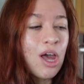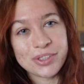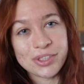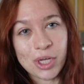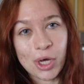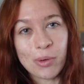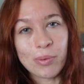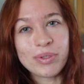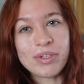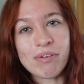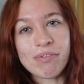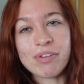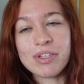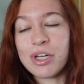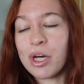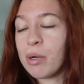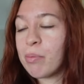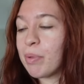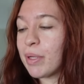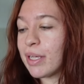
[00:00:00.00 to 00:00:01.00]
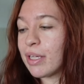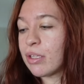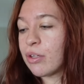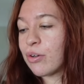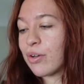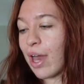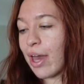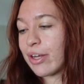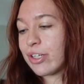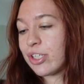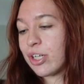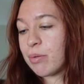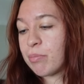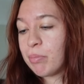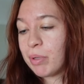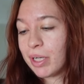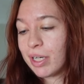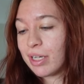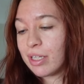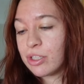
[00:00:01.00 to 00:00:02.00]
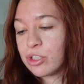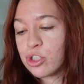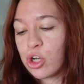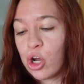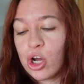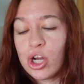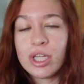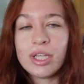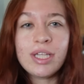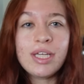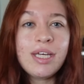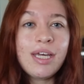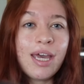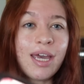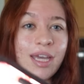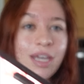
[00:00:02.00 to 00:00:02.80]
so we definitely gotta play a little catch up. But it is currently